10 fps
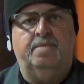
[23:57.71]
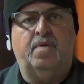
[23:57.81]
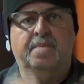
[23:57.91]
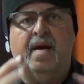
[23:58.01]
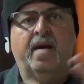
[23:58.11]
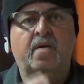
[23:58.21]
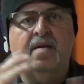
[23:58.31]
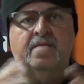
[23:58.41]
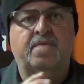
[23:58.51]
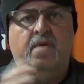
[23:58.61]

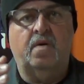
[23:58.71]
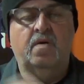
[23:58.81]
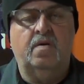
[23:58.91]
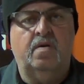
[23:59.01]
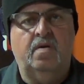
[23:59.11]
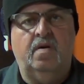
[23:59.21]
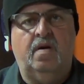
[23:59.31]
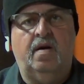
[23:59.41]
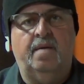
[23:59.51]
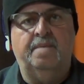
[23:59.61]
preparing for
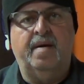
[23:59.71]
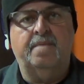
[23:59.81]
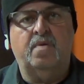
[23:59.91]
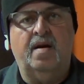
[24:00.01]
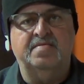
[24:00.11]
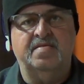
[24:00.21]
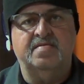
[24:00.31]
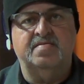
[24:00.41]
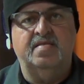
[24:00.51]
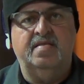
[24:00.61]
big
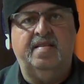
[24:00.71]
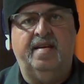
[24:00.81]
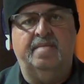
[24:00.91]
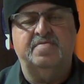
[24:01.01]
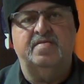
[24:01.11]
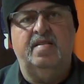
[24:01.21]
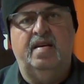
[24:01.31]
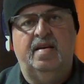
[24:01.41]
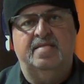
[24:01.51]
projects tips.